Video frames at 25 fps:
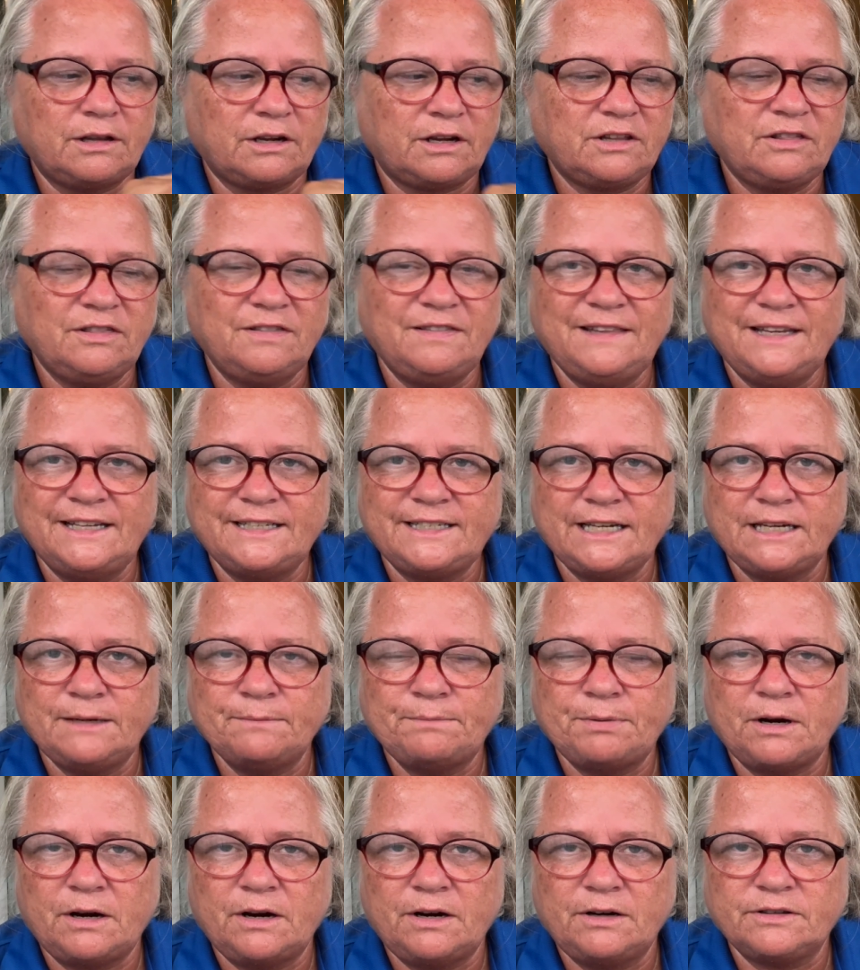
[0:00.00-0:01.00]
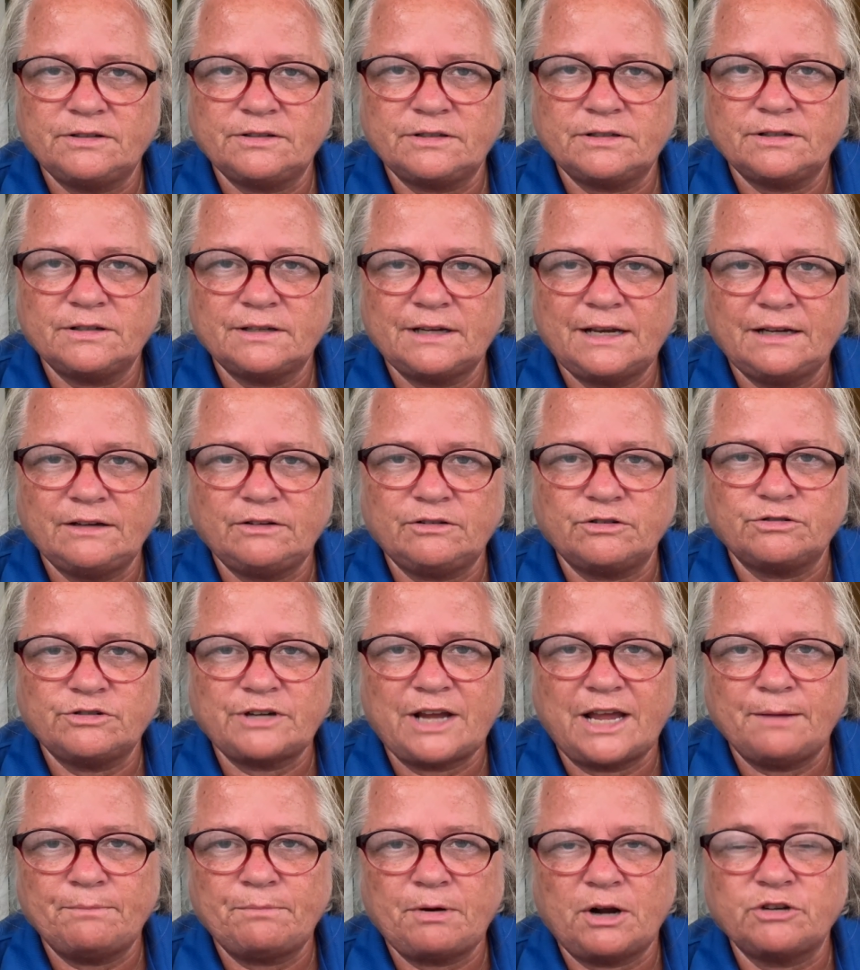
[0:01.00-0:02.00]
knitting part and
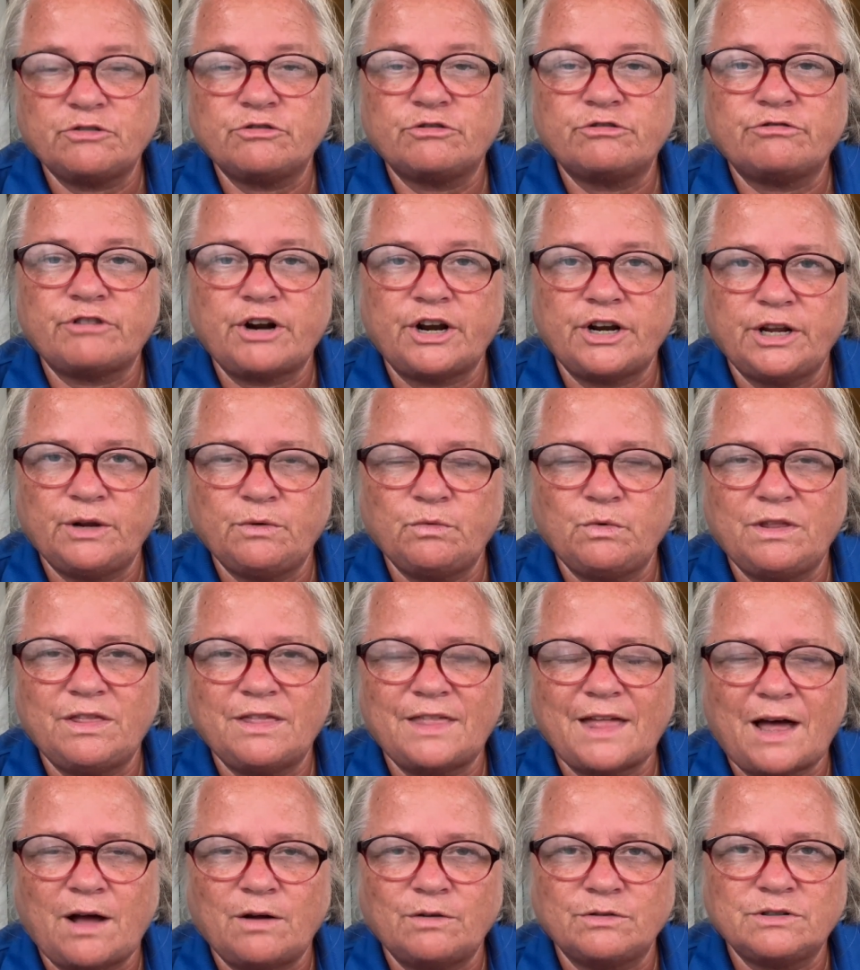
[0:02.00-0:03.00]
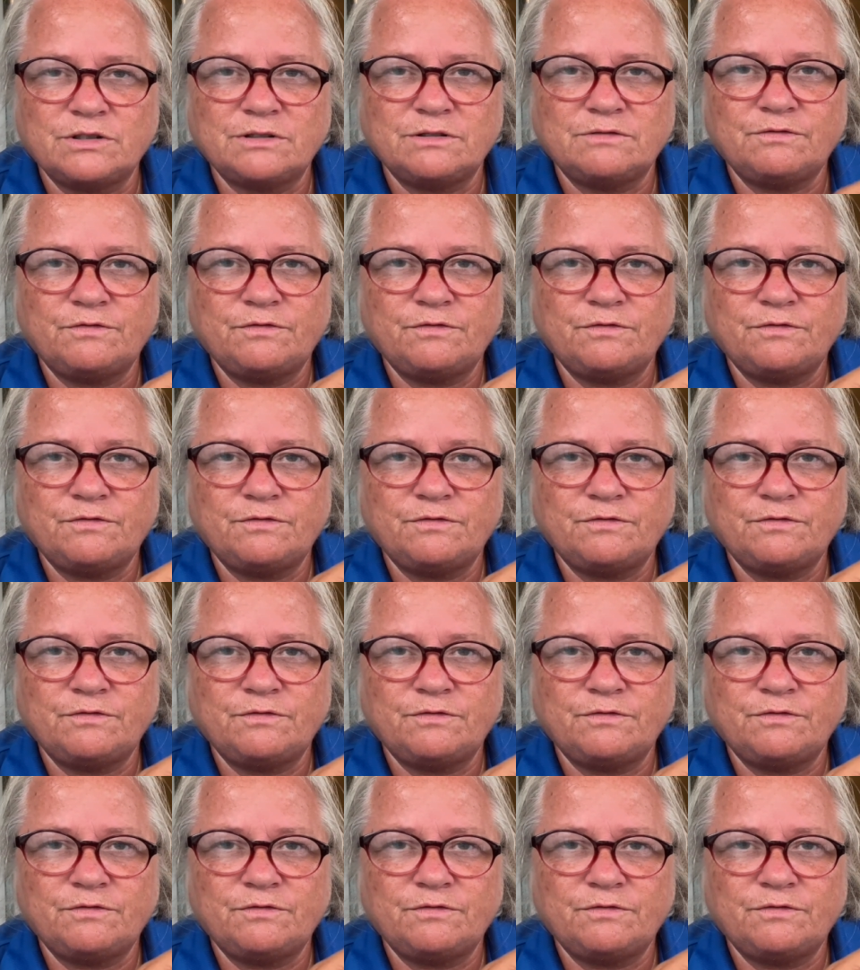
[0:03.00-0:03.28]
crocheting part running without